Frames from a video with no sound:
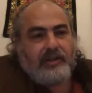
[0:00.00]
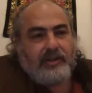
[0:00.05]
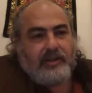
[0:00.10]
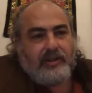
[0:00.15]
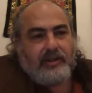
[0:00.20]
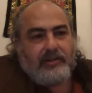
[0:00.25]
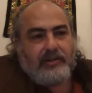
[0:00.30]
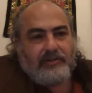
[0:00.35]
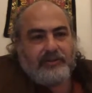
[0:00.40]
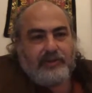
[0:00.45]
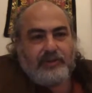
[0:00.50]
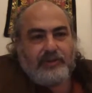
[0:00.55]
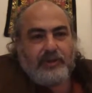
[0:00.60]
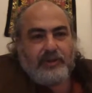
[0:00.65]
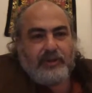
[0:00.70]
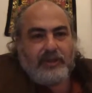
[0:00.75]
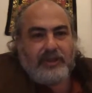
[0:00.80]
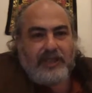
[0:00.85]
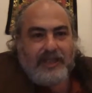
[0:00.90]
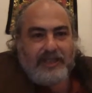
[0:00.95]
If you
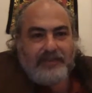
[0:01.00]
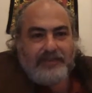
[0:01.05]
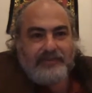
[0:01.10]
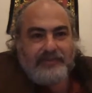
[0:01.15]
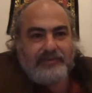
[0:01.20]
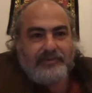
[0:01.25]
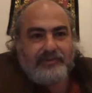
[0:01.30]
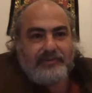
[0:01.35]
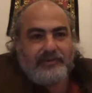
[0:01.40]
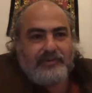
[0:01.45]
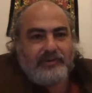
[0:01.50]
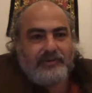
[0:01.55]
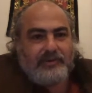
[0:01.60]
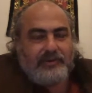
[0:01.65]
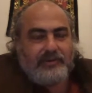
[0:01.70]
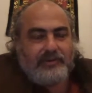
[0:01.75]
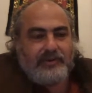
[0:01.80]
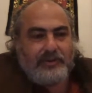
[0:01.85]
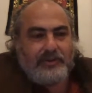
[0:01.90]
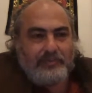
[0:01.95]
don't let
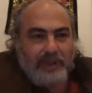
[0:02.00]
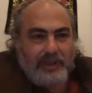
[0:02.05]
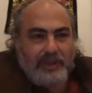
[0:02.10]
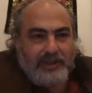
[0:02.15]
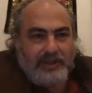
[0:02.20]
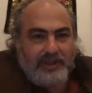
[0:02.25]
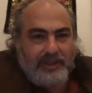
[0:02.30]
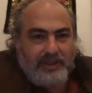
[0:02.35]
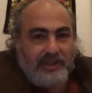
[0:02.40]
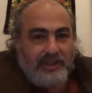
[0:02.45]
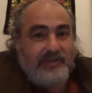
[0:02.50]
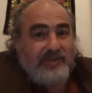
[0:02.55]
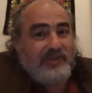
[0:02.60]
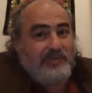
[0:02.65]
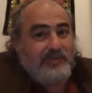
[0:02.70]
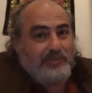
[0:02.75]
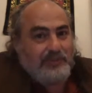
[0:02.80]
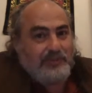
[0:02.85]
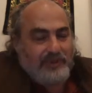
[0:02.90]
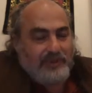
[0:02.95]
the body
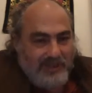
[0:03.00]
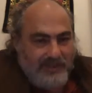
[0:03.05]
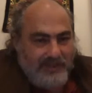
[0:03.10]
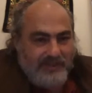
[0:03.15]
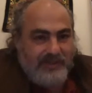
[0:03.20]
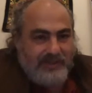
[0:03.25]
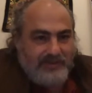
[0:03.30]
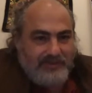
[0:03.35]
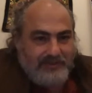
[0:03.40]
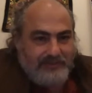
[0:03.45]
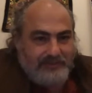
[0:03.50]
express it,